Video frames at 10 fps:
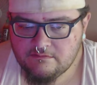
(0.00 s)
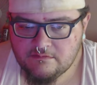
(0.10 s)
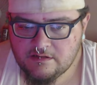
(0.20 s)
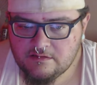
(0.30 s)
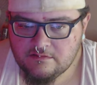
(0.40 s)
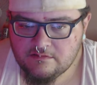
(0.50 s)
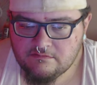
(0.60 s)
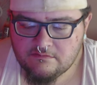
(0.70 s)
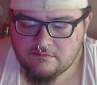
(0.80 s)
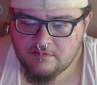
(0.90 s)
Yeah.
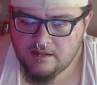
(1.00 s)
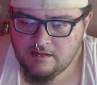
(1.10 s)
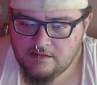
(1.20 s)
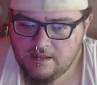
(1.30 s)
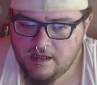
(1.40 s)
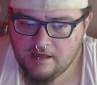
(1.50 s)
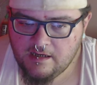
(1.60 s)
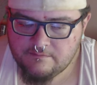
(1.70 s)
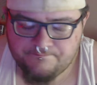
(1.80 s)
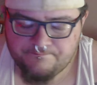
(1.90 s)

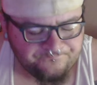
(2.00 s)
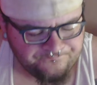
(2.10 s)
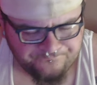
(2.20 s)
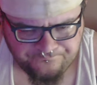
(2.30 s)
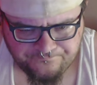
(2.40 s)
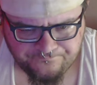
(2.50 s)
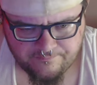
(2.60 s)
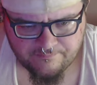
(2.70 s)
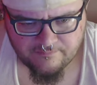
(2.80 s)
They